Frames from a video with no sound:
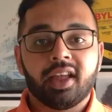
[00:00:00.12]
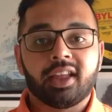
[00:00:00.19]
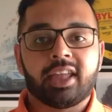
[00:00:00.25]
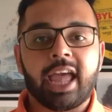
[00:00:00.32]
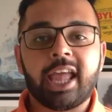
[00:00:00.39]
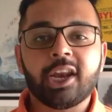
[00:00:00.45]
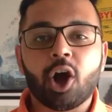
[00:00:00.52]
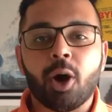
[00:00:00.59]

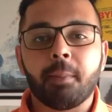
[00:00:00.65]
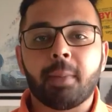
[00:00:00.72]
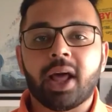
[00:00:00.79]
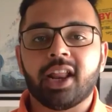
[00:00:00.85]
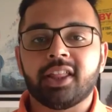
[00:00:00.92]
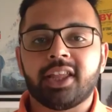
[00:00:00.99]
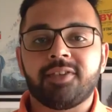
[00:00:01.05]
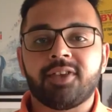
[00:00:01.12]
Gangom
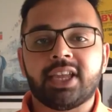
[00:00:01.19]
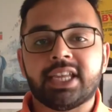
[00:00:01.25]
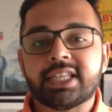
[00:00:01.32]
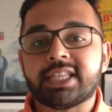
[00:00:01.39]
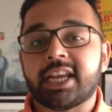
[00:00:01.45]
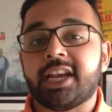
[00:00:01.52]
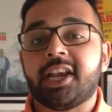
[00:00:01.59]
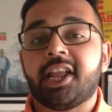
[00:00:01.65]
Bala Devi
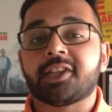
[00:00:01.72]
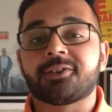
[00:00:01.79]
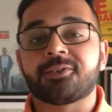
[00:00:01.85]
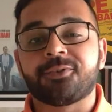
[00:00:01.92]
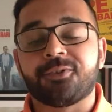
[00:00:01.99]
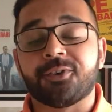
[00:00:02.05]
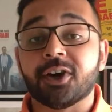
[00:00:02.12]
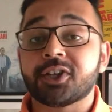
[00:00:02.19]
is India's
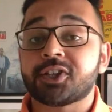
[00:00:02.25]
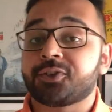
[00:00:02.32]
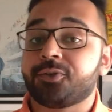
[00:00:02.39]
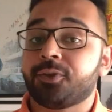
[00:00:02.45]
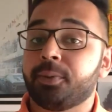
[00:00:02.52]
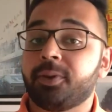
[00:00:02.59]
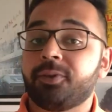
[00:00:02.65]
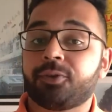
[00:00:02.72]
first
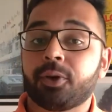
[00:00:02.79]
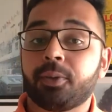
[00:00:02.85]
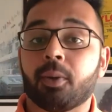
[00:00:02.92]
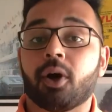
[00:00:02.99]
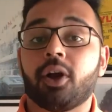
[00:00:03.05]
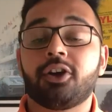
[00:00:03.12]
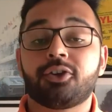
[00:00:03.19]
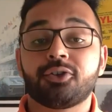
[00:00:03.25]
women
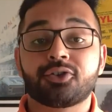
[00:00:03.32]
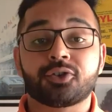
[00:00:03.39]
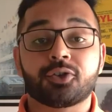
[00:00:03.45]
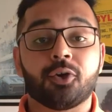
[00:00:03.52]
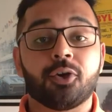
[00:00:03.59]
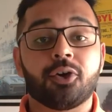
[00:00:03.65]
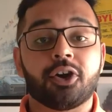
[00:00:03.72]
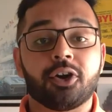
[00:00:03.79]
footballer to
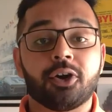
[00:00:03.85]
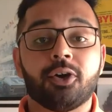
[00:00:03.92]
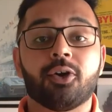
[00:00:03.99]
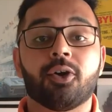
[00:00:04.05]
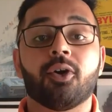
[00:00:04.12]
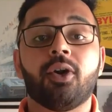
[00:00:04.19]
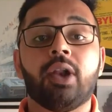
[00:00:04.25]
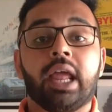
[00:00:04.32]
score a
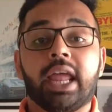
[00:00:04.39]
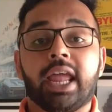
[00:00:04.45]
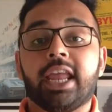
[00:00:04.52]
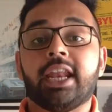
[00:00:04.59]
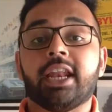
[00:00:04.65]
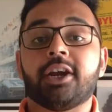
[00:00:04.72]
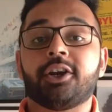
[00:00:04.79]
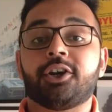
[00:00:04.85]
goal
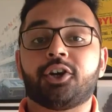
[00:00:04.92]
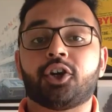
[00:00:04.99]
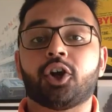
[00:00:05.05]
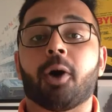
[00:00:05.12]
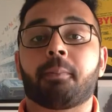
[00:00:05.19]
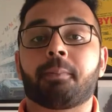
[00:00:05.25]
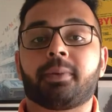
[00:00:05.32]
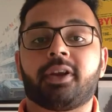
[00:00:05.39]
in a
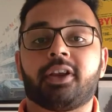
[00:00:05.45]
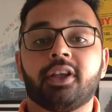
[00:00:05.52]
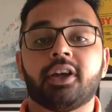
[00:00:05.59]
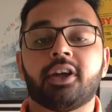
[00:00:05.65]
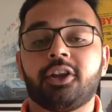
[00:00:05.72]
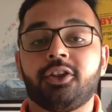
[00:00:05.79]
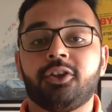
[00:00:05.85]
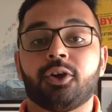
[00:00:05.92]

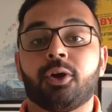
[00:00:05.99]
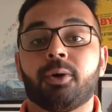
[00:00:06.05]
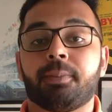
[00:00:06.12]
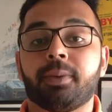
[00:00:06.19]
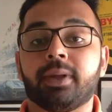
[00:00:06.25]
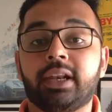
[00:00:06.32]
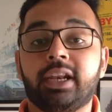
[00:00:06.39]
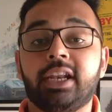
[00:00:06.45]
top-tier
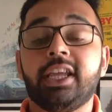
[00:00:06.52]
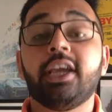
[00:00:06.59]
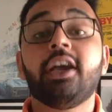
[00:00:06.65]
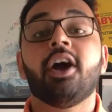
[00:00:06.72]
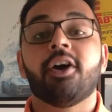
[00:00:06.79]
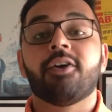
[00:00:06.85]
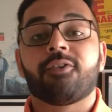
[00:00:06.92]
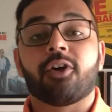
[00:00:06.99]
European league
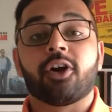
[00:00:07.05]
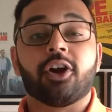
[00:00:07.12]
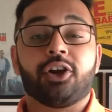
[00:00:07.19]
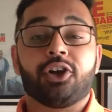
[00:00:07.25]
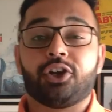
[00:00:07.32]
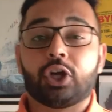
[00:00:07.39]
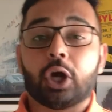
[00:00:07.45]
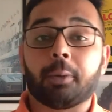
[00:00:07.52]
for a
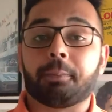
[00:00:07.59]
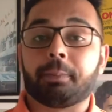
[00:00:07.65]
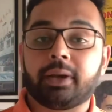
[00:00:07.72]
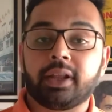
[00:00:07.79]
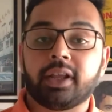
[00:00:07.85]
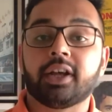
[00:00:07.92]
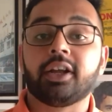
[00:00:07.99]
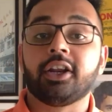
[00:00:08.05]

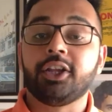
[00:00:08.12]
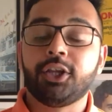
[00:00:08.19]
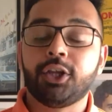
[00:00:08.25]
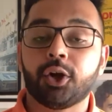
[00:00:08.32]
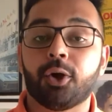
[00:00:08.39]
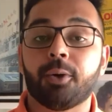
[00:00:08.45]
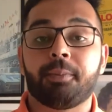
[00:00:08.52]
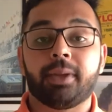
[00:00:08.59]
top-tier
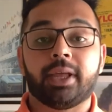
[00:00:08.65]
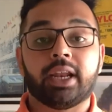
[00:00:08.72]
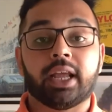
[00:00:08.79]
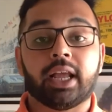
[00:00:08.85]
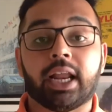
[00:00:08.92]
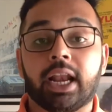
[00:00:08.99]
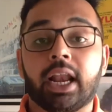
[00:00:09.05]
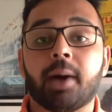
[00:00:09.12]

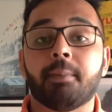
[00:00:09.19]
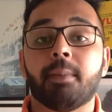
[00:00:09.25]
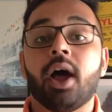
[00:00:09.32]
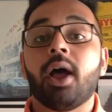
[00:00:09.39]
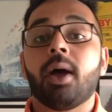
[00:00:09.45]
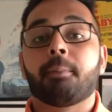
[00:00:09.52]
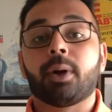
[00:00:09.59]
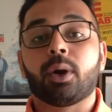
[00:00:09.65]
European club.
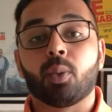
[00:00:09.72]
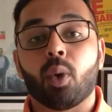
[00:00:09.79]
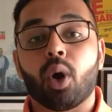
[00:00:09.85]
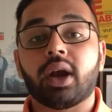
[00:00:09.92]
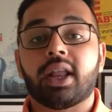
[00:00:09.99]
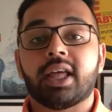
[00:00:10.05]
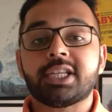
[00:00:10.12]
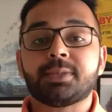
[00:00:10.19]
But
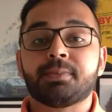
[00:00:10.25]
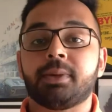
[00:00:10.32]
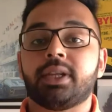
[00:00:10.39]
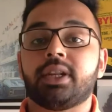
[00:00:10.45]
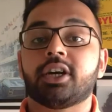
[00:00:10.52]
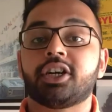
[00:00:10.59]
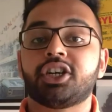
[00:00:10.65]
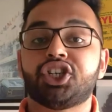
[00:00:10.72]
what has
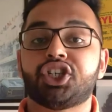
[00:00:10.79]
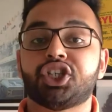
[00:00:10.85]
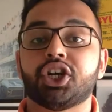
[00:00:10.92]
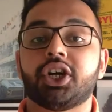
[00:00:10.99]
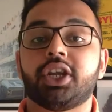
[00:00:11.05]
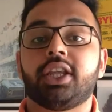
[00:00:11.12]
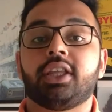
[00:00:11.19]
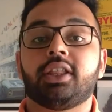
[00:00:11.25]
been her
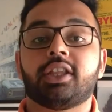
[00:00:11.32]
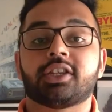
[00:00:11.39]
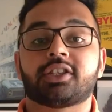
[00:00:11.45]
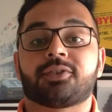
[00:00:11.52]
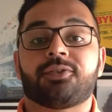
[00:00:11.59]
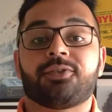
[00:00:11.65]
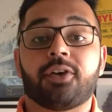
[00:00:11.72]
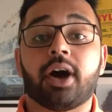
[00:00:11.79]
journey
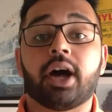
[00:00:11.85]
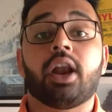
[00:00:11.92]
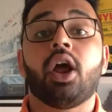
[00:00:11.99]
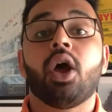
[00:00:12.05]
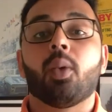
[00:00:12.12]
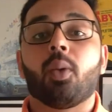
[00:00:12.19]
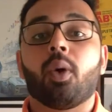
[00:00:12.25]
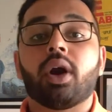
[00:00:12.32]
thus
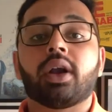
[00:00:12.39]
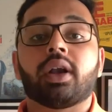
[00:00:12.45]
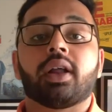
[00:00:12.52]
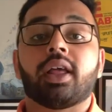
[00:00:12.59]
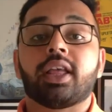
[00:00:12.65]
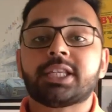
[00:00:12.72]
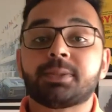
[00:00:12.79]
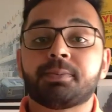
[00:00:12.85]
far? What
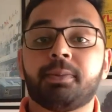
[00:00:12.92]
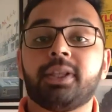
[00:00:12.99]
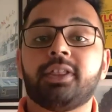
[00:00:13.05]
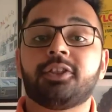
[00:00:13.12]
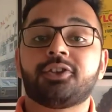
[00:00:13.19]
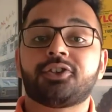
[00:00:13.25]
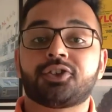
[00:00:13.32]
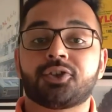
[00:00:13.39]
has been
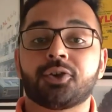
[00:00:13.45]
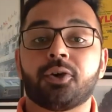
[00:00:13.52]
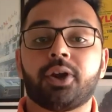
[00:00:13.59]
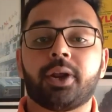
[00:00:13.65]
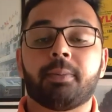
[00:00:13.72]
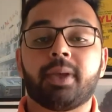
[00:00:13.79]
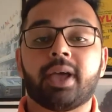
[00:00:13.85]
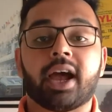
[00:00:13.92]
the
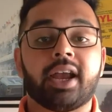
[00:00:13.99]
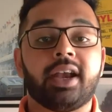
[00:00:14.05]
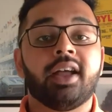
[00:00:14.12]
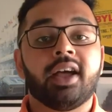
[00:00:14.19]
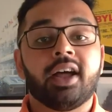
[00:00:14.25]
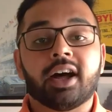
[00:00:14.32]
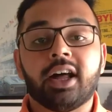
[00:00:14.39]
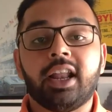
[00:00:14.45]
story behind
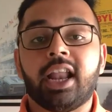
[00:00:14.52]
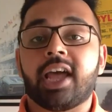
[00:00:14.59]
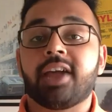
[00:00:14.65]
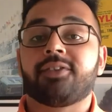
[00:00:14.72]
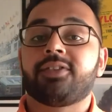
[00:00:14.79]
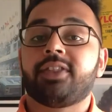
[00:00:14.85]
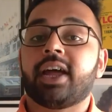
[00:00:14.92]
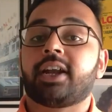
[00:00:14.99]
her
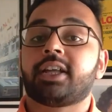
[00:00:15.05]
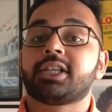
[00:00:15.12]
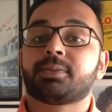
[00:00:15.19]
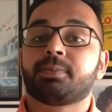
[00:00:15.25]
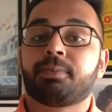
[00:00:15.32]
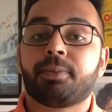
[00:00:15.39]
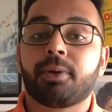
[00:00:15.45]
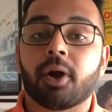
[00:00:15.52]
life that has
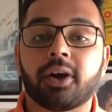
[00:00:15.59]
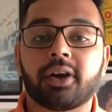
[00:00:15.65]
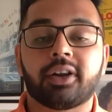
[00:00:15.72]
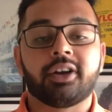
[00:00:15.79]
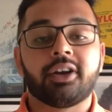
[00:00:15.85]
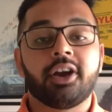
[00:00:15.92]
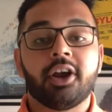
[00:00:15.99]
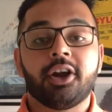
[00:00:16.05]
brought
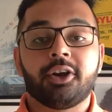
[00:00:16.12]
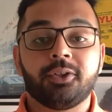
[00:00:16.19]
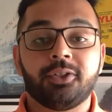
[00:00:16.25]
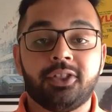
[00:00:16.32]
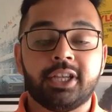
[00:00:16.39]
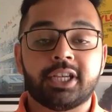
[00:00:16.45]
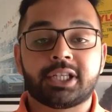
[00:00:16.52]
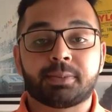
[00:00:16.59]
her to
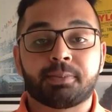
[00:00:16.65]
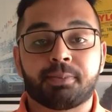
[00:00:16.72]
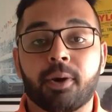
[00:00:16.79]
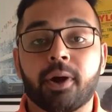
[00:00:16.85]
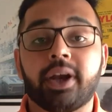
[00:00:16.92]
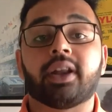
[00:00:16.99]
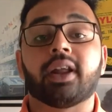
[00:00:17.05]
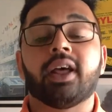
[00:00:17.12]
this
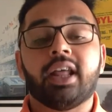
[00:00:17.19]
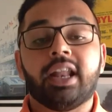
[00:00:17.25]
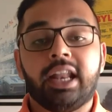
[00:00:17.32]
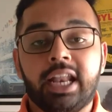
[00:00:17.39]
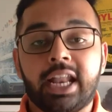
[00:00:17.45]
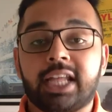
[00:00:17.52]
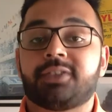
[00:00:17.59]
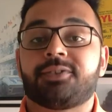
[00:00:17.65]
point?
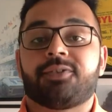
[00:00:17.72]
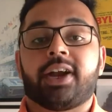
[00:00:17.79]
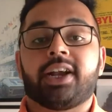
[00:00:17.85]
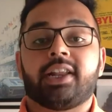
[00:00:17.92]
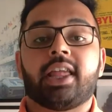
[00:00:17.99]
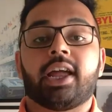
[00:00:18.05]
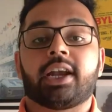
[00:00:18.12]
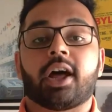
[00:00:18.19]
Let's
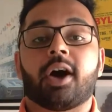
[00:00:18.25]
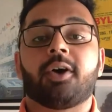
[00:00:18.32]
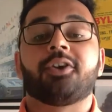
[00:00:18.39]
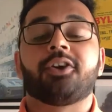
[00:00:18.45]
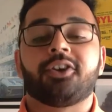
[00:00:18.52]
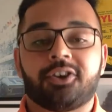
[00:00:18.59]
find that out